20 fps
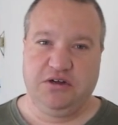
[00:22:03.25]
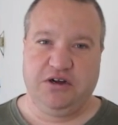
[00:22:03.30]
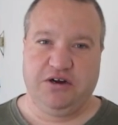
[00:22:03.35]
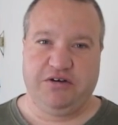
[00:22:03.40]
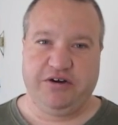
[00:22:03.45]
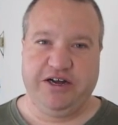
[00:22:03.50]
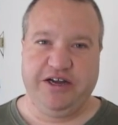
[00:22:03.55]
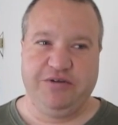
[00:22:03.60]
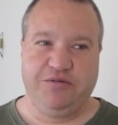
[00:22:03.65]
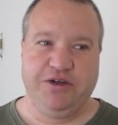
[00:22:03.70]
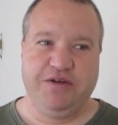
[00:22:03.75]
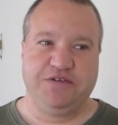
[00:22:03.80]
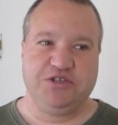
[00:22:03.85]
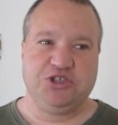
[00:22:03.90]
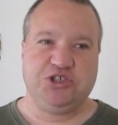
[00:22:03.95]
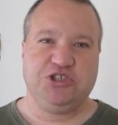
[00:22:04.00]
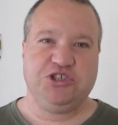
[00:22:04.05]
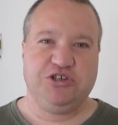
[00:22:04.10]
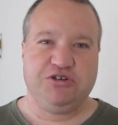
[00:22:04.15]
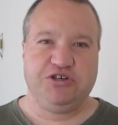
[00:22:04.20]
All right, we have a
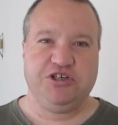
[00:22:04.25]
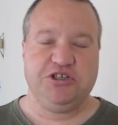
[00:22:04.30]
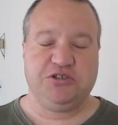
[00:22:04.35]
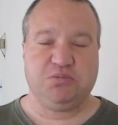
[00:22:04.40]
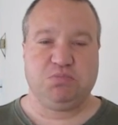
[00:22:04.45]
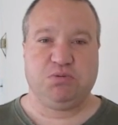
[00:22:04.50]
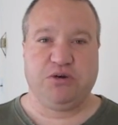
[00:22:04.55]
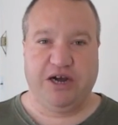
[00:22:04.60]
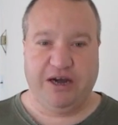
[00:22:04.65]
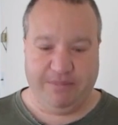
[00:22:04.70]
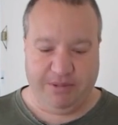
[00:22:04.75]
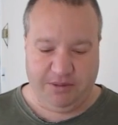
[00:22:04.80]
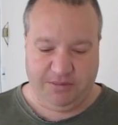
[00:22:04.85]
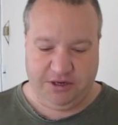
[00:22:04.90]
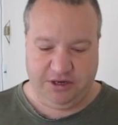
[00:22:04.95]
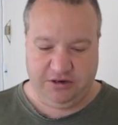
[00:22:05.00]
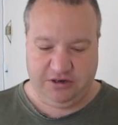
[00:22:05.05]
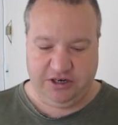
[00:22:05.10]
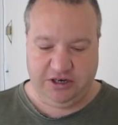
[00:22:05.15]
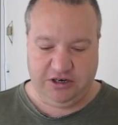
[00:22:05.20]
serious
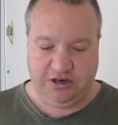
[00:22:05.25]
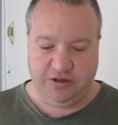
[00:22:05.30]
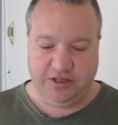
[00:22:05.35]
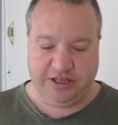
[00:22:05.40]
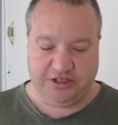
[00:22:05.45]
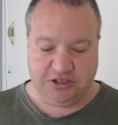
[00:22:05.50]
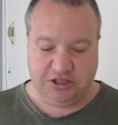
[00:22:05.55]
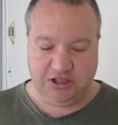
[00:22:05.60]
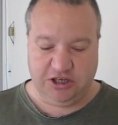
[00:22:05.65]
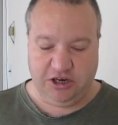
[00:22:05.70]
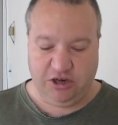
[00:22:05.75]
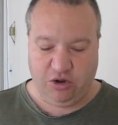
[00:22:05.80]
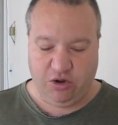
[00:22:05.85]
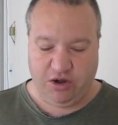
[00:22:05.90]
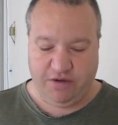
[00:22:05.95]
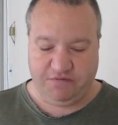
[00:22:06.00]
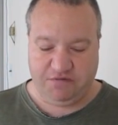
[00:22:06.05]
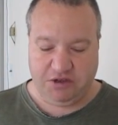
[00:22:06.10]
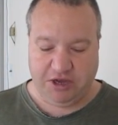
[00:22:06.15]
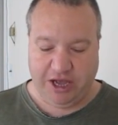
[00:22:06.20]
problem here. And I know that's a little
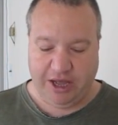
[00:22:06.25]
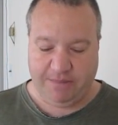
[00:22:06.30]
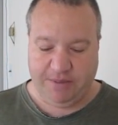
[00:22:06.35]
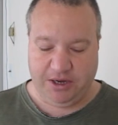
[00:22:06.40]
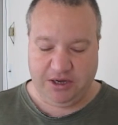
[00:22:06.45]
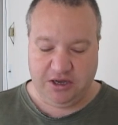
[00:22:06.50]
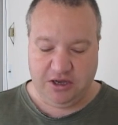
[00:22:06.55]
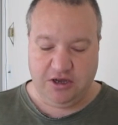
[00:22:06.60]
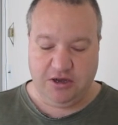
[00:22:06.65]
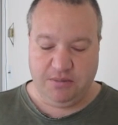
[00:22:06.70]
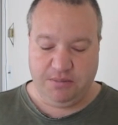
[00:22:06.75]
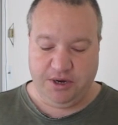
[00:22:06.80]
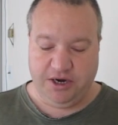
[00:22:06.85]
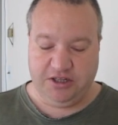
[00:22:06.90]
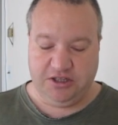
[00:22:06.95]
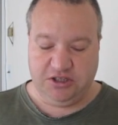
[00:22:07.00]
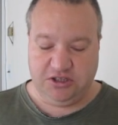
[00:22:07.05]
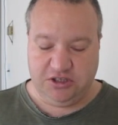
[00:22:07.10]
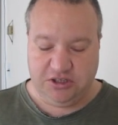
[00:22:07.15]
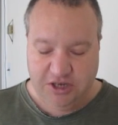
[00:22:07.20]
off topic, but
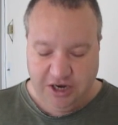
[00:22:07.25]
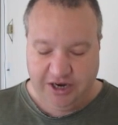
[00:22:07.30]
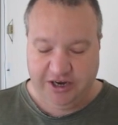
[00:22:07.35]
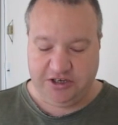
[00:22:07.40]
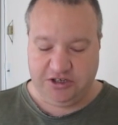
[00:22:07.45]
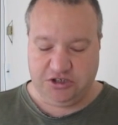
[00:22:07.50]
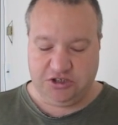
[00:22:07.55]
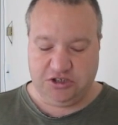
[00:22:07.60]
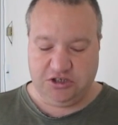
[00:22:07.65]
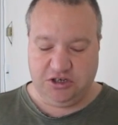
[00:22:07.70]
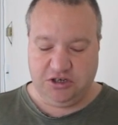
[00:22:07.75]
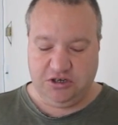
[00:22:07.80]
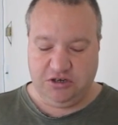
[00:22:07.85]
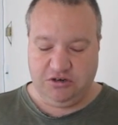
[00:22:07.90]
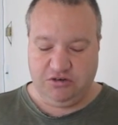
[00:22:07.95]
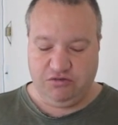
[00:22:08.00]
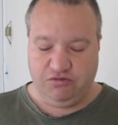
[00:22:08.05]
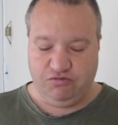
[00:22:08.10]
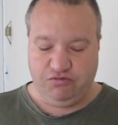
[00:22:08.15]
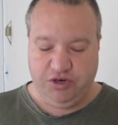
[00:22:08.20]
it does
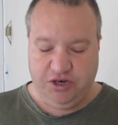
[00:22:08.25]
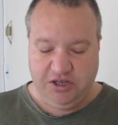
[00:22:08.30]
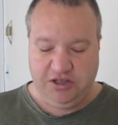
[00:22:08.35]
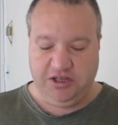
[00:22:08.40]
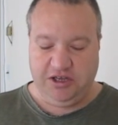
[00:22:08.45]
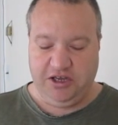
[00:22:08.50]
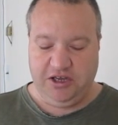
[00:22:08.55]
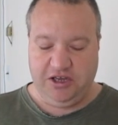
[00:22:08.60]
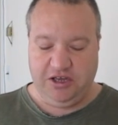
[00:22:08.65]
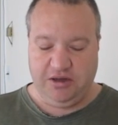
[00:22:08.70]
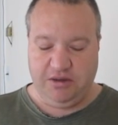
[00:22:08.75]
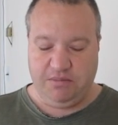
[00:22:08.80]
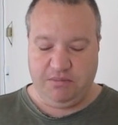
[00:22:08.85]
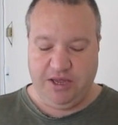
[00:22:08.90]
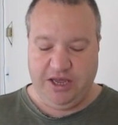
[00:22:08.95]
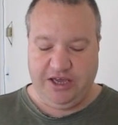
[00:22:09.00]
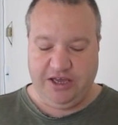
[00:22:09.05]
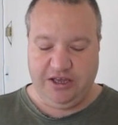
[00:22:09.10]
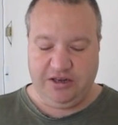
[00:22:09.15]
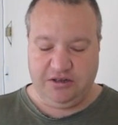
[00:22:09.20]
really
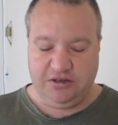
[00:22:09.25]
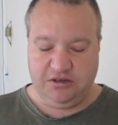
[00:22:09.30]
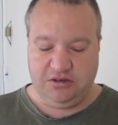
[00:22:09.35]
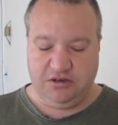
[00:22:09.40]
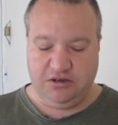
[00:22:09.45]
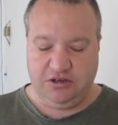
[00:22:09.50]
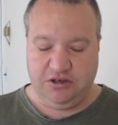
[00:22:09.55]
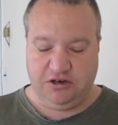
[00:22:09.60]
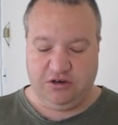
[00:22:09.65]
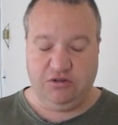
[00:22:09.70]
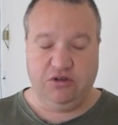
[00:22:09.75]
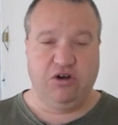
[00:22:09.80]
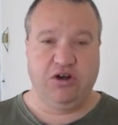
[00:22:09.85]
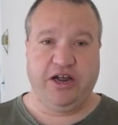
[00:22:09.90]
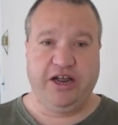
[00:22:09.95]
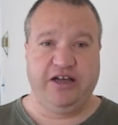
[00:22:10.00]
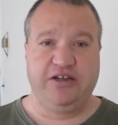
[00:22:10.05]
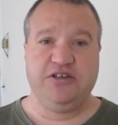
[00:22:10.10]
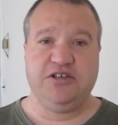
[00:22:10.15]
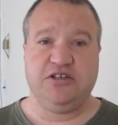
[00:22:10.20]
make it, you know,
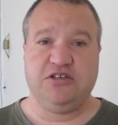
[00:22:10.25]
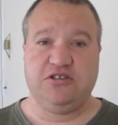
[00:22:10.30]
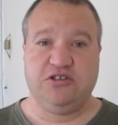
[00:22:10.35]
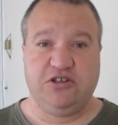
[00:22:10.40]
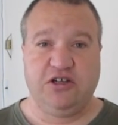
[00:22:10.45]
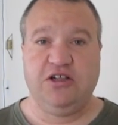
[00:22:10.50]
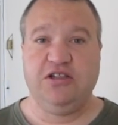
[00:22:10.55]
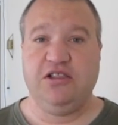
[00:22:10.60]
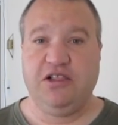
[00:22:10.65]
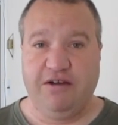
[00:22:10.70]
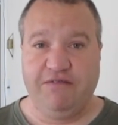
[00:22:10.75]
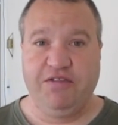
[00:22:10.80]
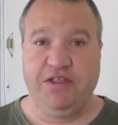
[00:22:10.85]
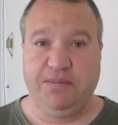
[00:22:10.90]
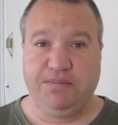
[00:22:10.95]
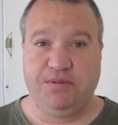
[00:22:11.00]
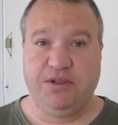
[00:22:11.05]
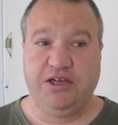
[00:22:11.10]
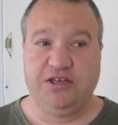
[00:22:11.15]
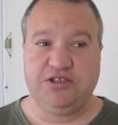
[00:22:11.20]
Long Island is still a
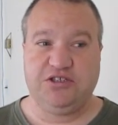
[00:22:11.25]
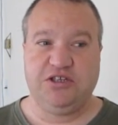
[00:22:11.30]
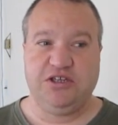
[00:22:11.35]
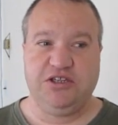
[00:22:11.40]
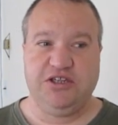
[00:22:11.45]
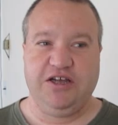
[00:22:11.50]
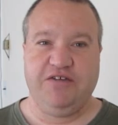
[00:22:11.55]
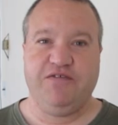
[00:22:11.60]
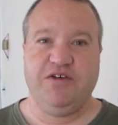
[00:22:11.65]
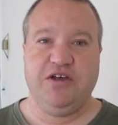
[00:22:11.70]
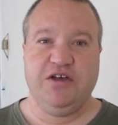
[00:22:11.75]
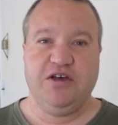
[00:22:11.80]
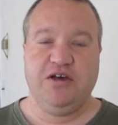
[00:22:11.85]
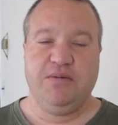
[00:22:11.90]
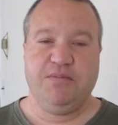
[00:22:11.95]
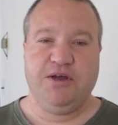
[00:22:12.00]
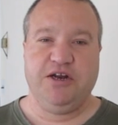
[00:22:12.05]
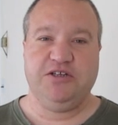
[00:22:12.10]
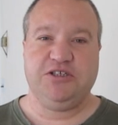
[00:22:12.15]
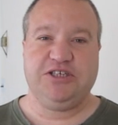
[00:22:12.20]
lovely place to live,
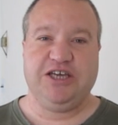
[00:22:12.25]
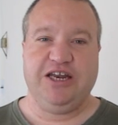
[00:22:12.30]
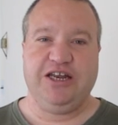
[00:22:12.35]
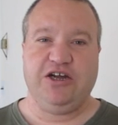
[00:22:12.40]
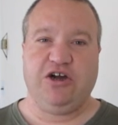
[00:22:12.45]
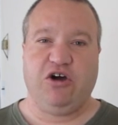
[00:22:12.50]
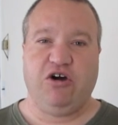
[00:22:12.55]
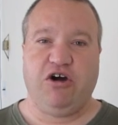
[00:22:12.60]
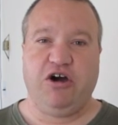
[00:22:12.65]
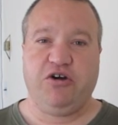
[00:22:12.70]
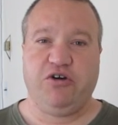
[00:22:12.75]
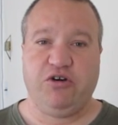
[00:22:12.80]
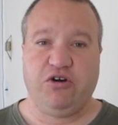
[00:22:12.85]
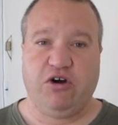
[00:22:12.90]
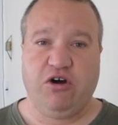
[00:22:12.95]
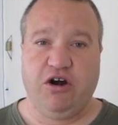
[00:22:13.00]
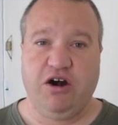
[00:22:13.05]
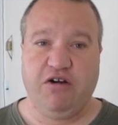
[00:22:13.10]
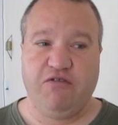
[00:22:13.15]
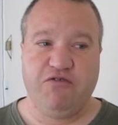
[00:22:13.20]
but it's getting harder
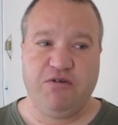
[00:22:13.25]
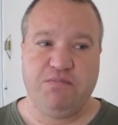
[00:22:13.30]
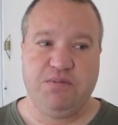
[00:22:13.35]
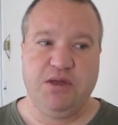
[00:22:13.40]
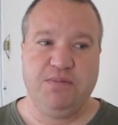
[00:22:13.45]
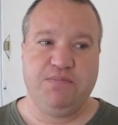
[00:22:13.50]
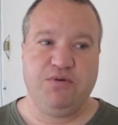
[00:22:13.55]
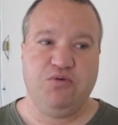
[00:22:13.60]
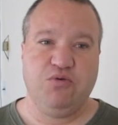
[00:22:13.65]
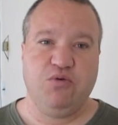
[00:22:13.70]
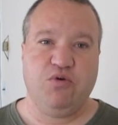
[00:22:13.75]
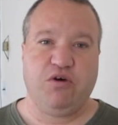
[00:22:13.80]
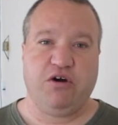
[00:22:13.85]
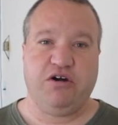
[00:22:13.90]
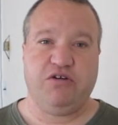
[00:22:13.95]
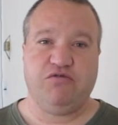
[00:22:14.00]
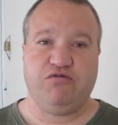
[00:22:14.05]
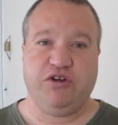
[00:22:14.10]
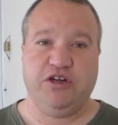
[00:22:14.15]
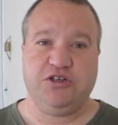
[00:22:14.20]
and harder for people who
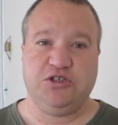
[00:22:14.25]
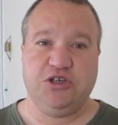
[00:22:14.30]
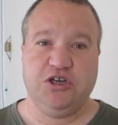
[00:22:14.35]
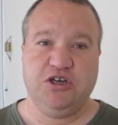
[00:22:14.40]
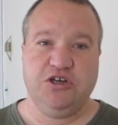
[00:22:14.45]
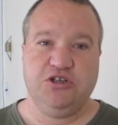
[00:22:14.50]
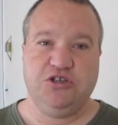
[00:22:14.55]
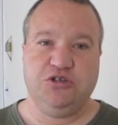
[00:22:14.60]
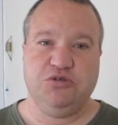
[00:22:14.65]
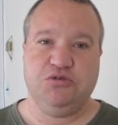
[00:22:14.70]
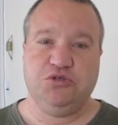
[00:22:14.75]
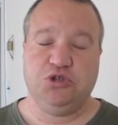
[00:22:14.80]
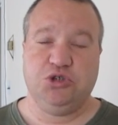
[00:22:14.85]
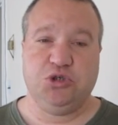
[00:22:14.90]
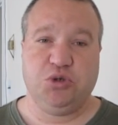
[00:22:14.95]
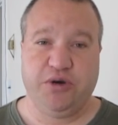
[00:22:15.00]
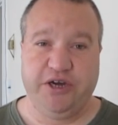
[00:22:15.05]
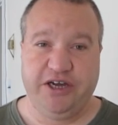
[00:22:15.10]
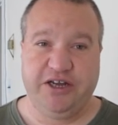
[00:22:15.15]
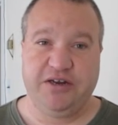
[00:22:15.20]
aren't rich to
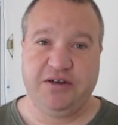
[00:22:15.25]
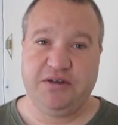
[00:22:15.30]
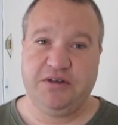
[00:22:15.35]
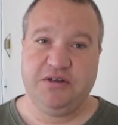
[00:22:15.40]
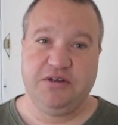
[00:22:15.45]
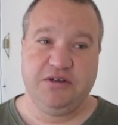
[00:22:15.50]
enjoy it.